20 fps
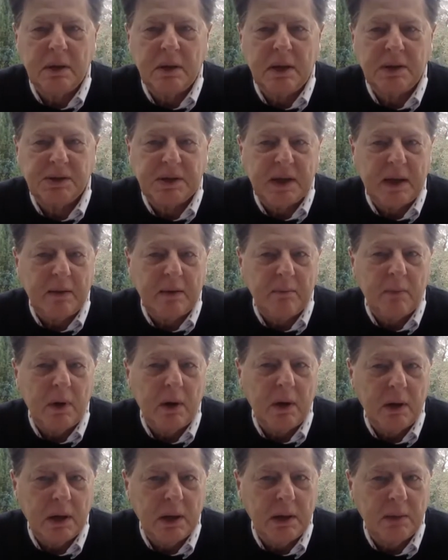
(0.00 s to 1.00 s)
as that
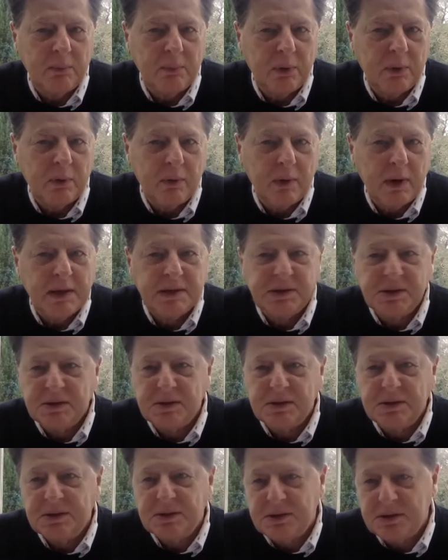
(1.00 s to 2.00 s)
market
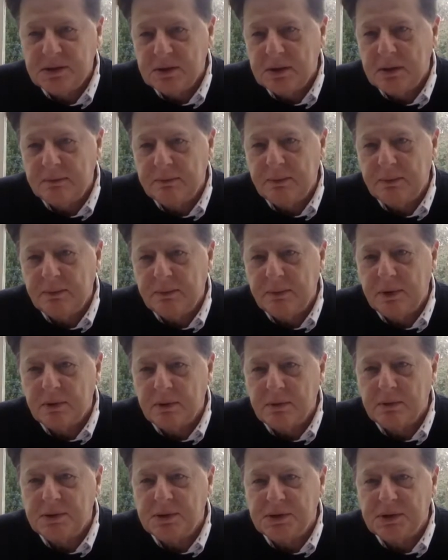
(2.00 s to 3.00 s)
progresses,
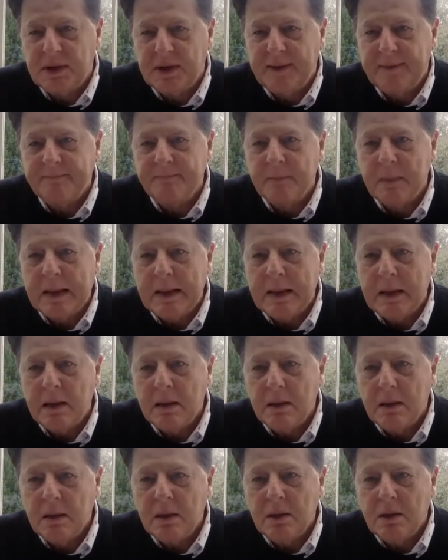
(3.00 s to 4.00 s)
there's
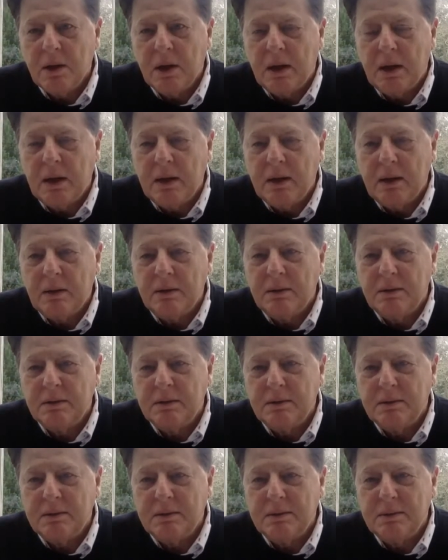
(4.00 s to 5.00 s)
uh,
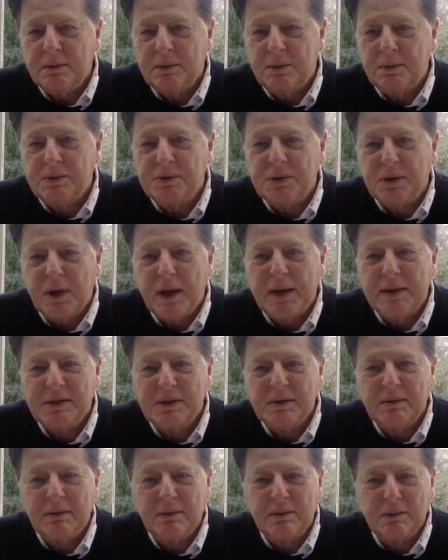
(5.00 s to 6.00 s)
there's
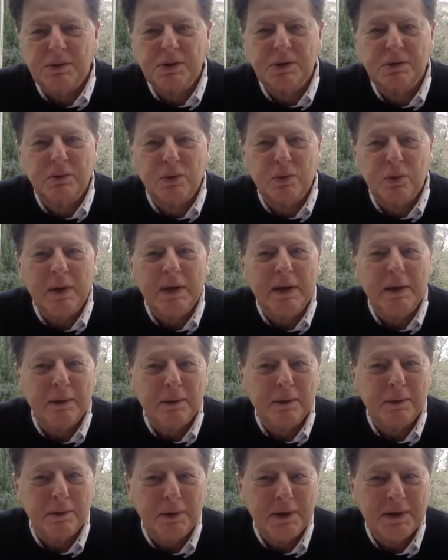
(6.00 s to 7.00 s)
20 or
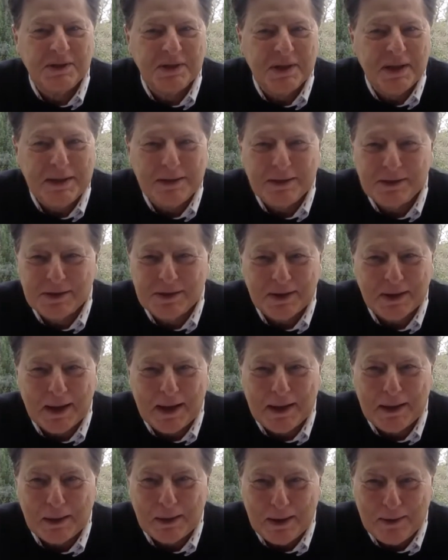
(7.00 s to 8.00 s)
30 states that
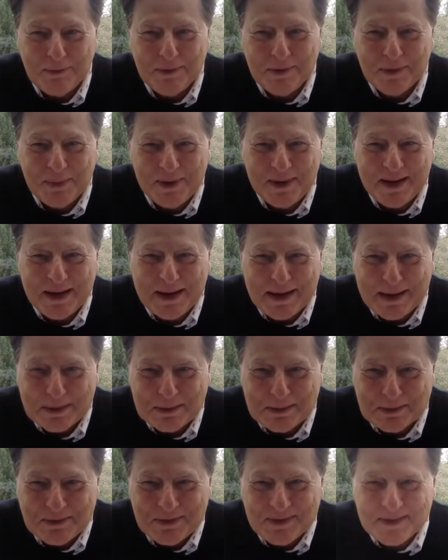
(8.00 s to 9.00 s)
I'd love to be
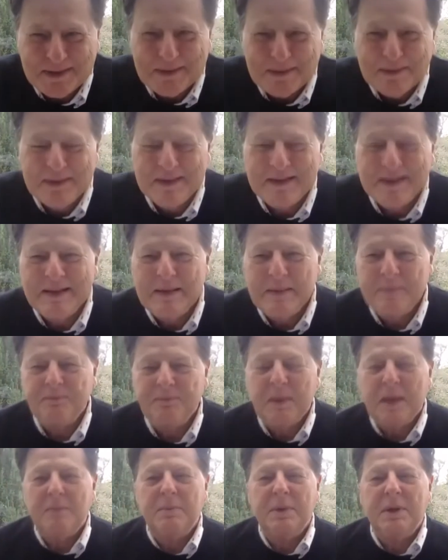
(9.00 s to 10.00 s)
active in.
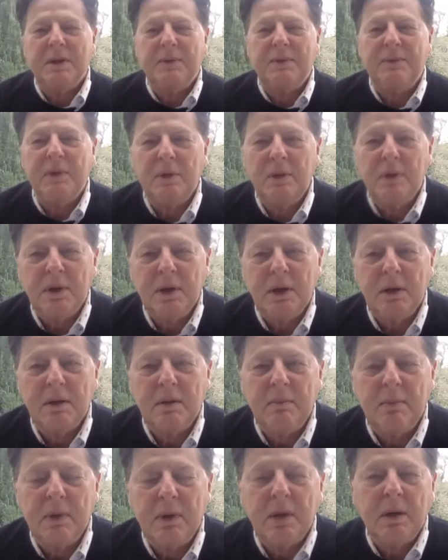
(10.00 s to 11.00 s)
But if you look at
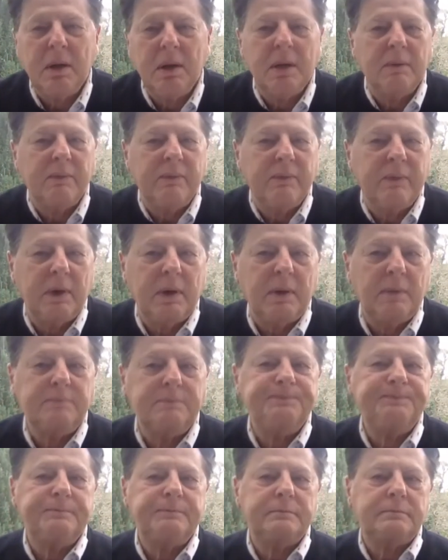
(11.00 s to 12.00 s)
the market
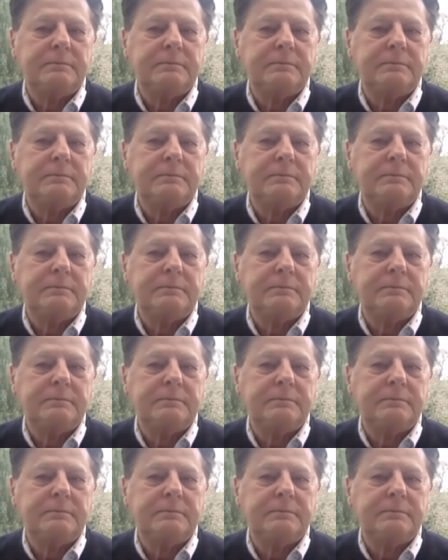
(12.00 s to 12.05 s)
um,